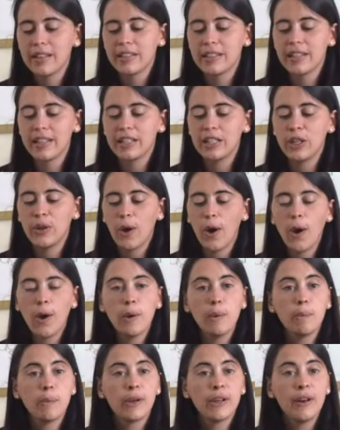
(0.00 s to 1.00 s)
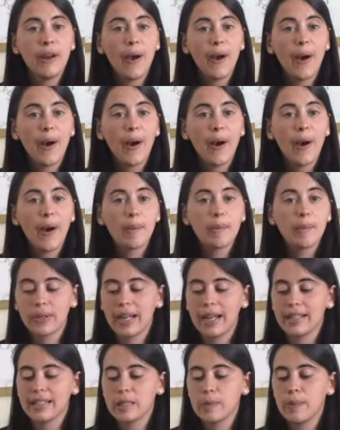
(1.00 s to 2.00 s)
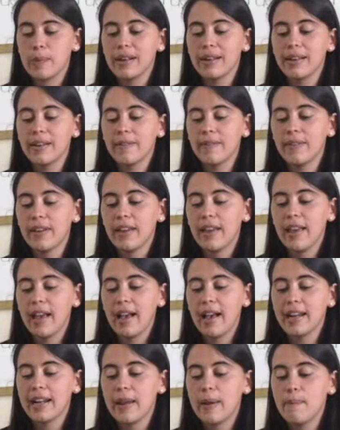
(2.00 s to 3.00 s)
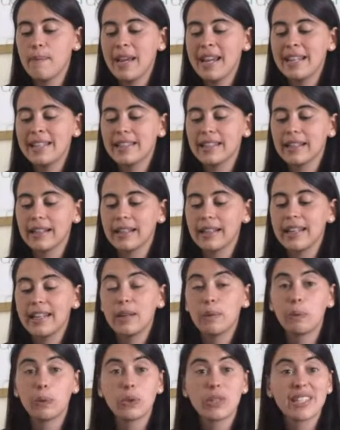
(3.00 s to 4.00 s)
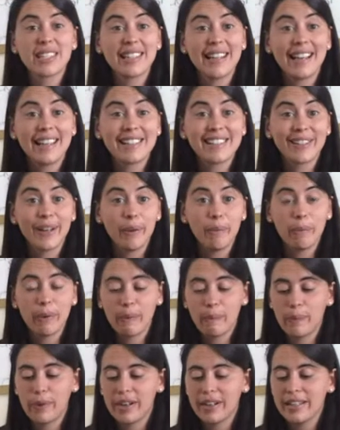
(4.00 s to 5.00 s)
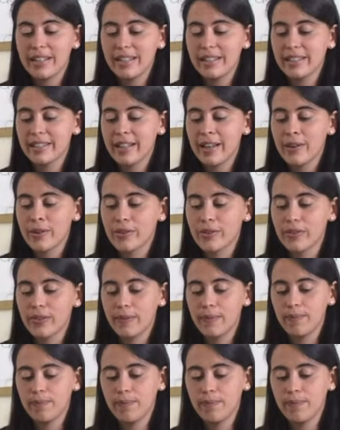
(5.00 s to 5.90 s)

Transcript: So then you open up your caterpillar and it amazingly will stand up by itself.